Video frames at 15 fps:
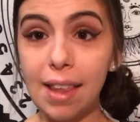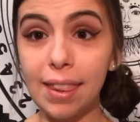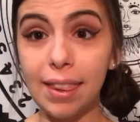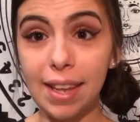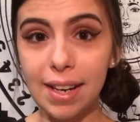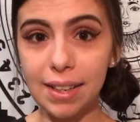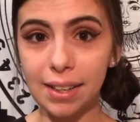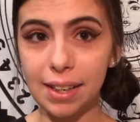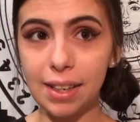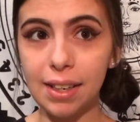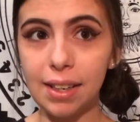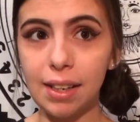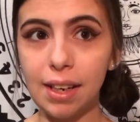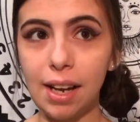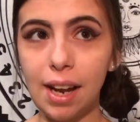
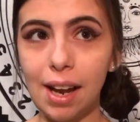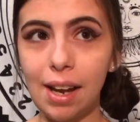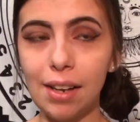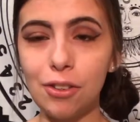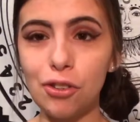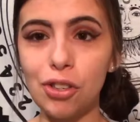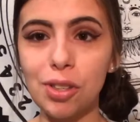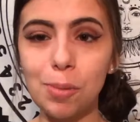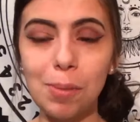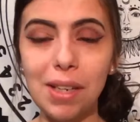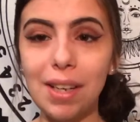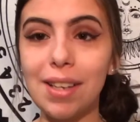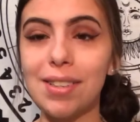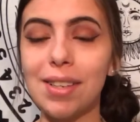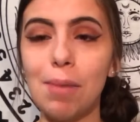Lately, just
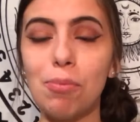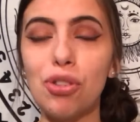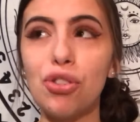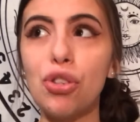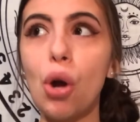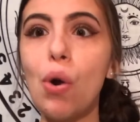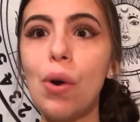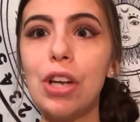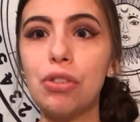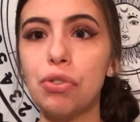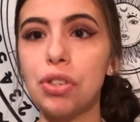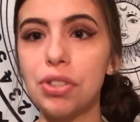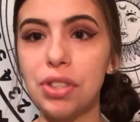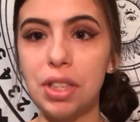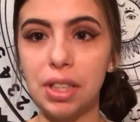because I'm so
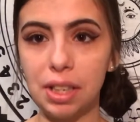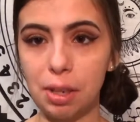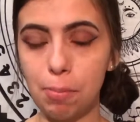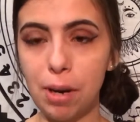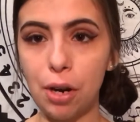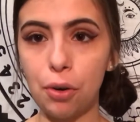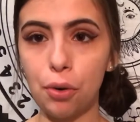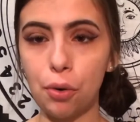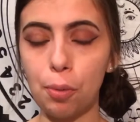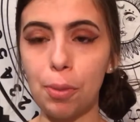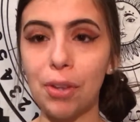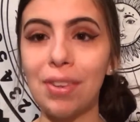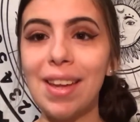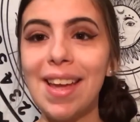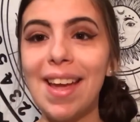interested in the
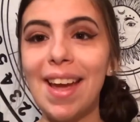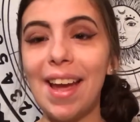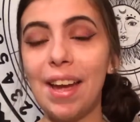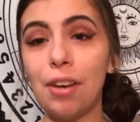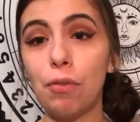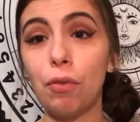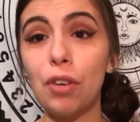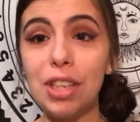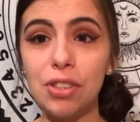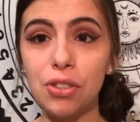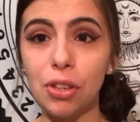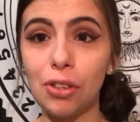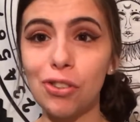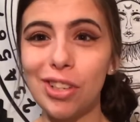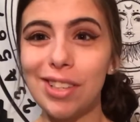paranormal and
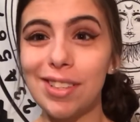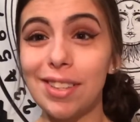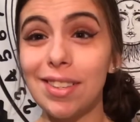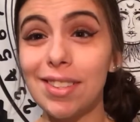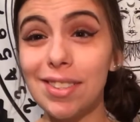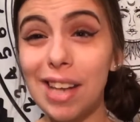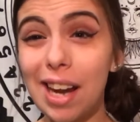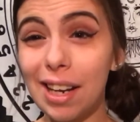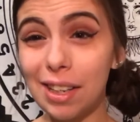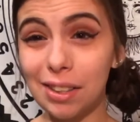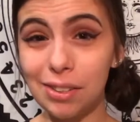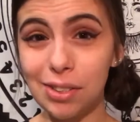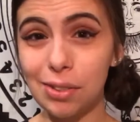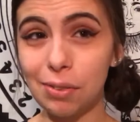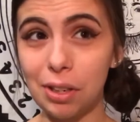research, it's a
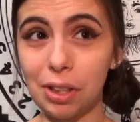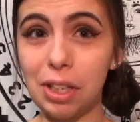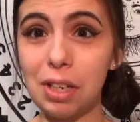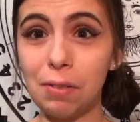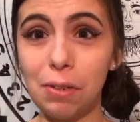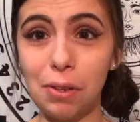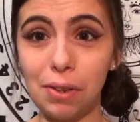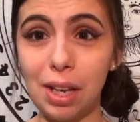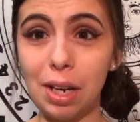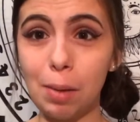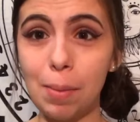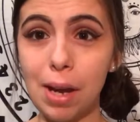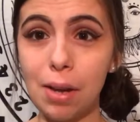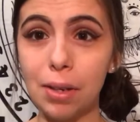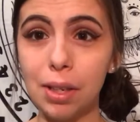science really if you
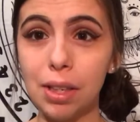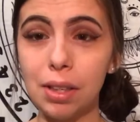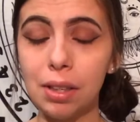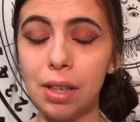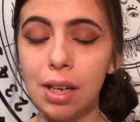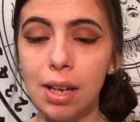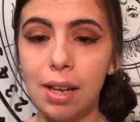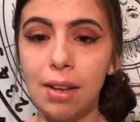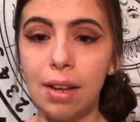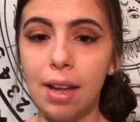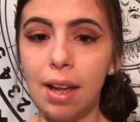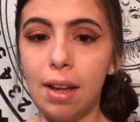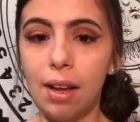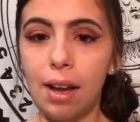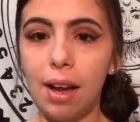think about it,
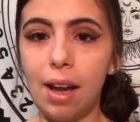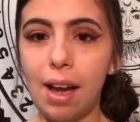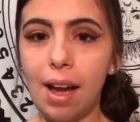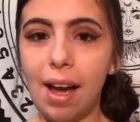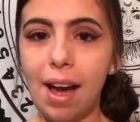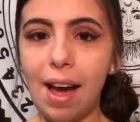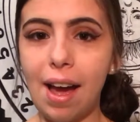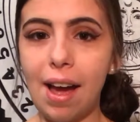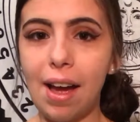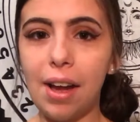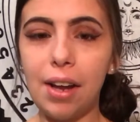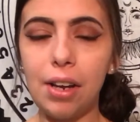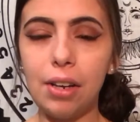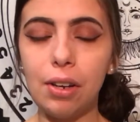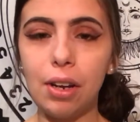
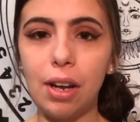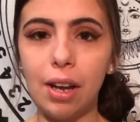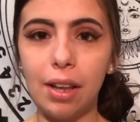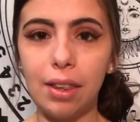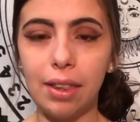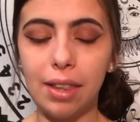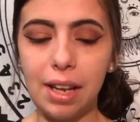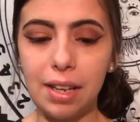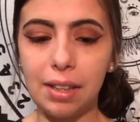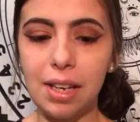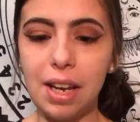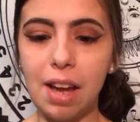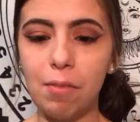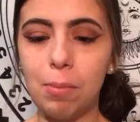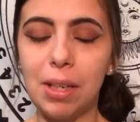I
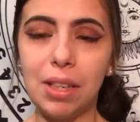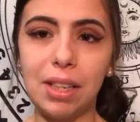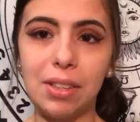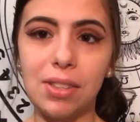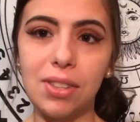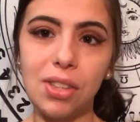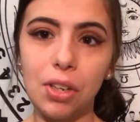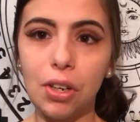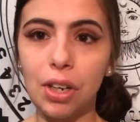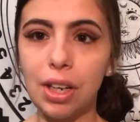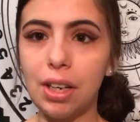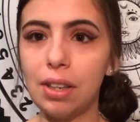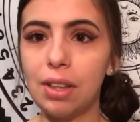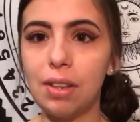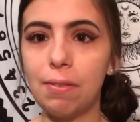lately have been
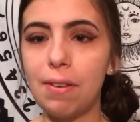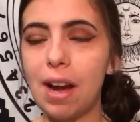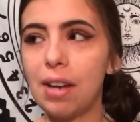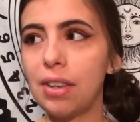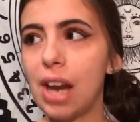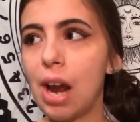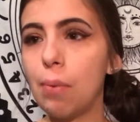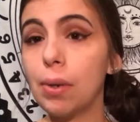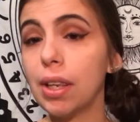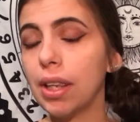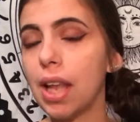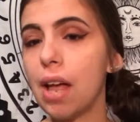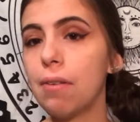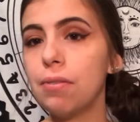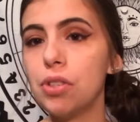considering the fact that I would
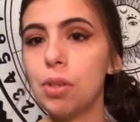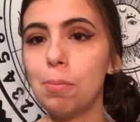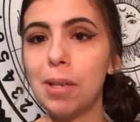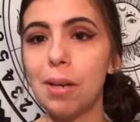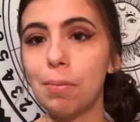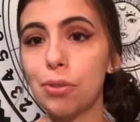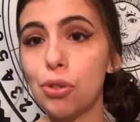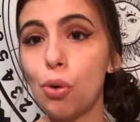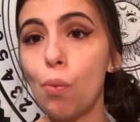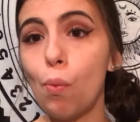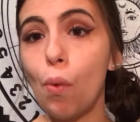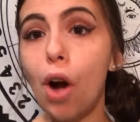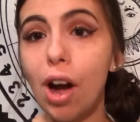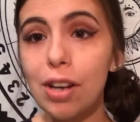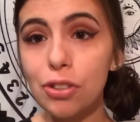love to be able to
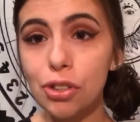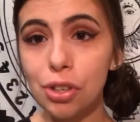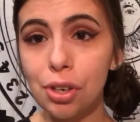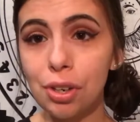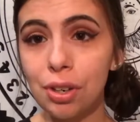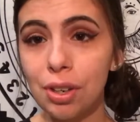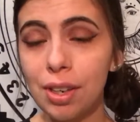watch